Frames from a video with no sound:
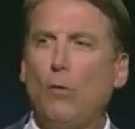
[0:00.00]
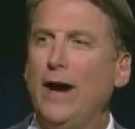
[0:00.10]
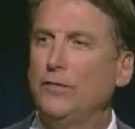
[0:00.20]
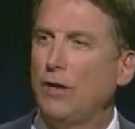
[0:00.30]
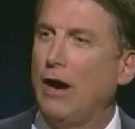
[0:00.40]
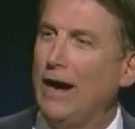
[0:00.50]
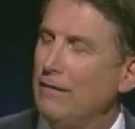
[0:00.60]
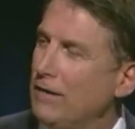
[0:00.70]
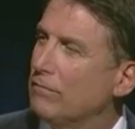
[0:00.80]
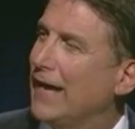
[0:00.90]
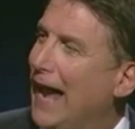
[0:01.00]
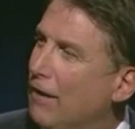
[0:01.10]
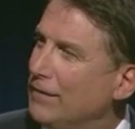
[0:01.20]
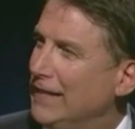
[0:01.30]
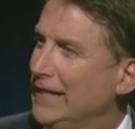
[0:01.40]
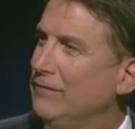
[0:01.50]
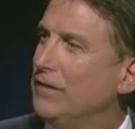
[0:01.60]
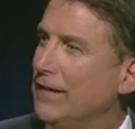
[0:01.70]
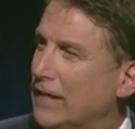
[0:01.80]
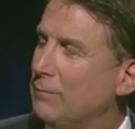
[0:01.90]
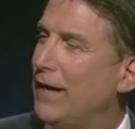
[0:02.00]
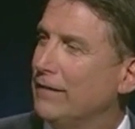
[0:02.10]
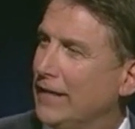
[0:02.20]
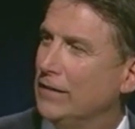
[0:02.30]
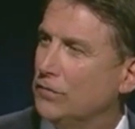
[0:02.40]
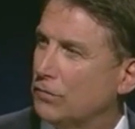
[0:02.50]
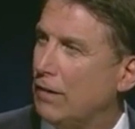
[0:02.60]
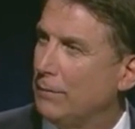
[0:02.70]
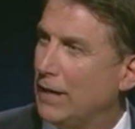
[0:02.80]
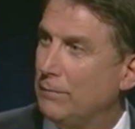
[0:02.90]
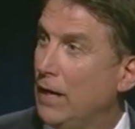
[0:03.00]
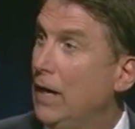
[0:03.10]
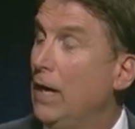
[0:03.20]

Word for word: why is Iredell County even thinking about getting its crime lab?